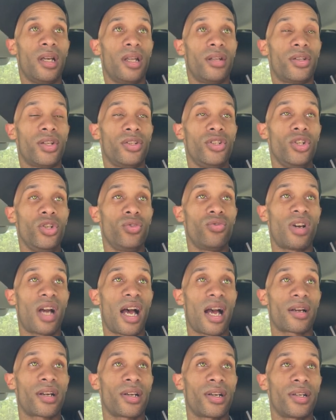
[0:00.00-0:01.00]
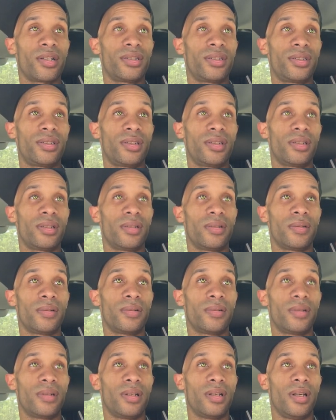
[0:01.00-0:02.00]
the new rockers,
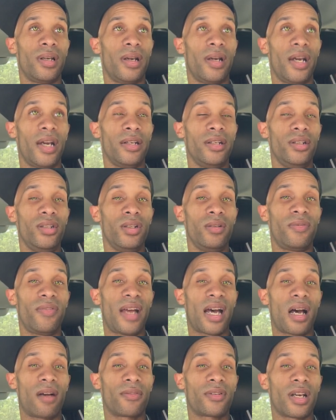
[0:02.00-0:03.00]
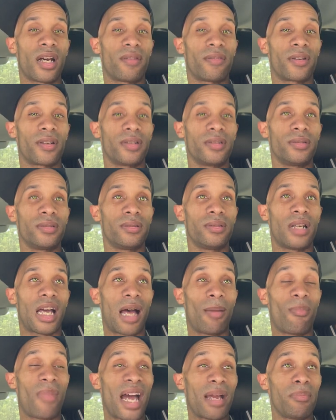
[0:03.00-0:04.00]
and the new valve cover.
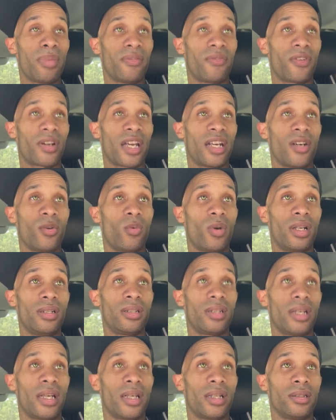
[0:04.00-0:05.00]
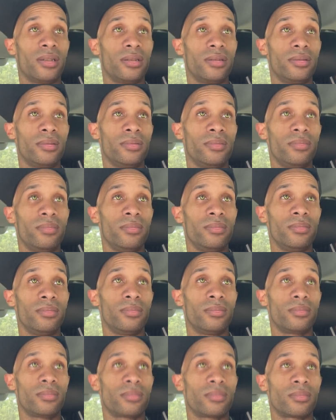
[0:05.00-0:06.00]
I might be forgetting one thing.
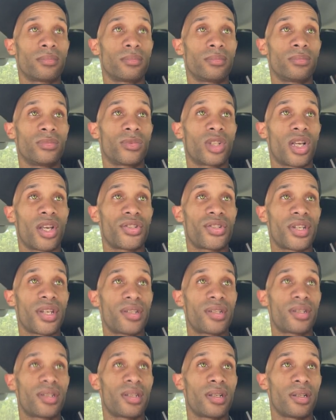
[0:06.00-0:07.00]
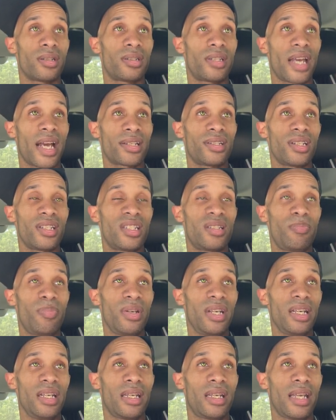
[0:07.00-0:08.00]
Because it's the Texas
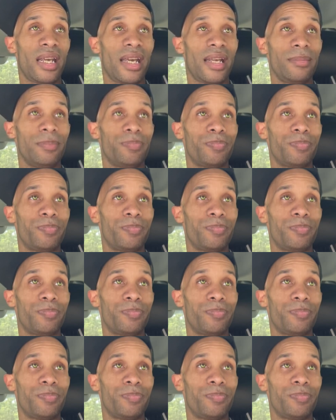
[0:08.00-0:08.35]
Speed Kit,